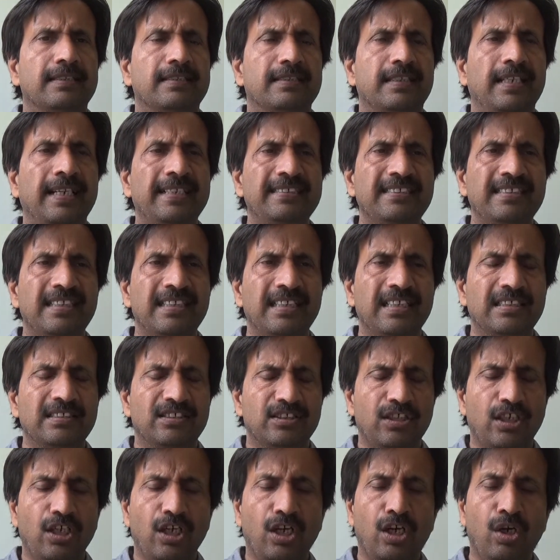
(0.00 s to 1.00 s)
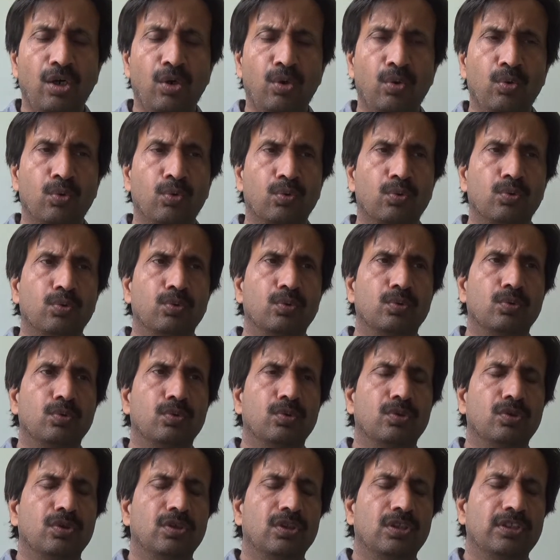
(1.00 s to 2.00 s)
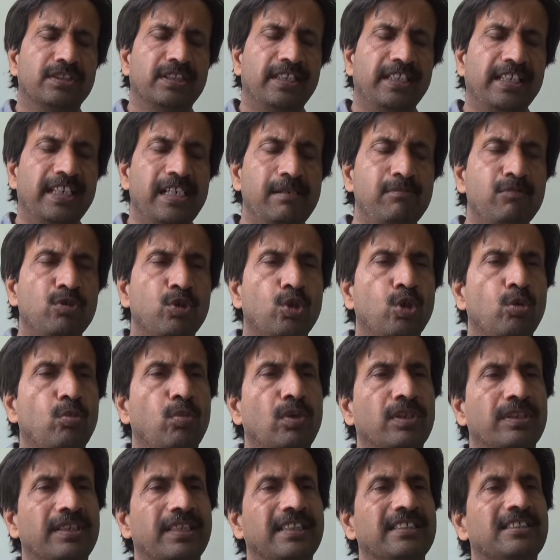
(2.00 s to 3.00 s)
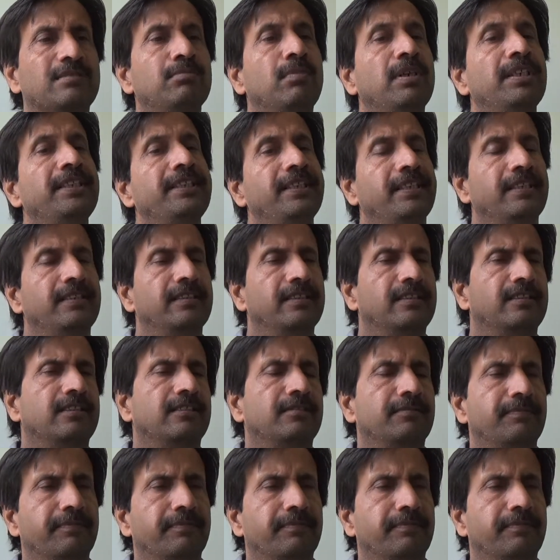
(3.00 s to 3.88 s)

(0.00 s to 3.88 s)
The next thing is how the hemoglobin is measured.